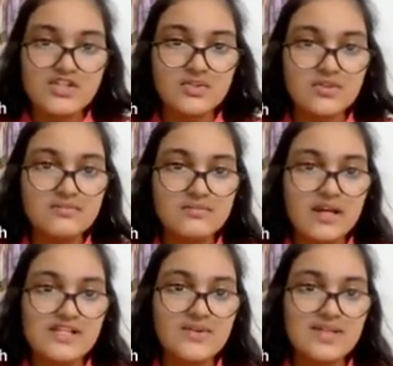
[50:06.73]
So
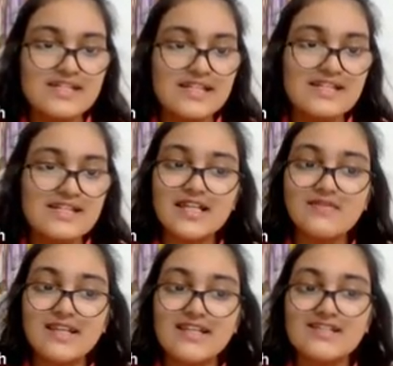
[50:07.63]
as you can see, it's
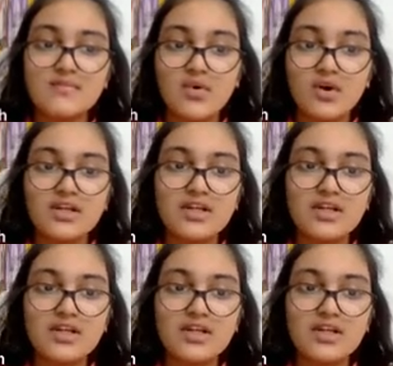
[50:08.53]
still very small